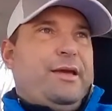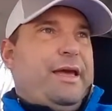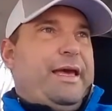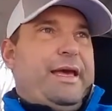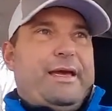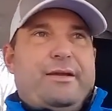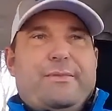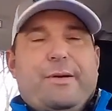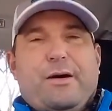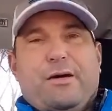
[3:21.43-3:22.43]
and
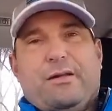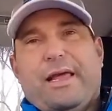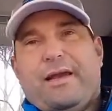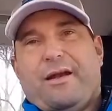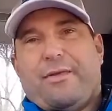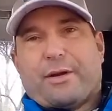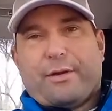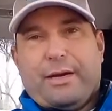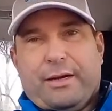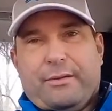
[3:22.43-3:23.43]
the ball landed on the
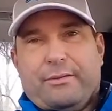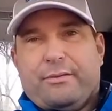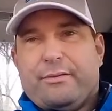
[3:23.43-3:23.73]
green.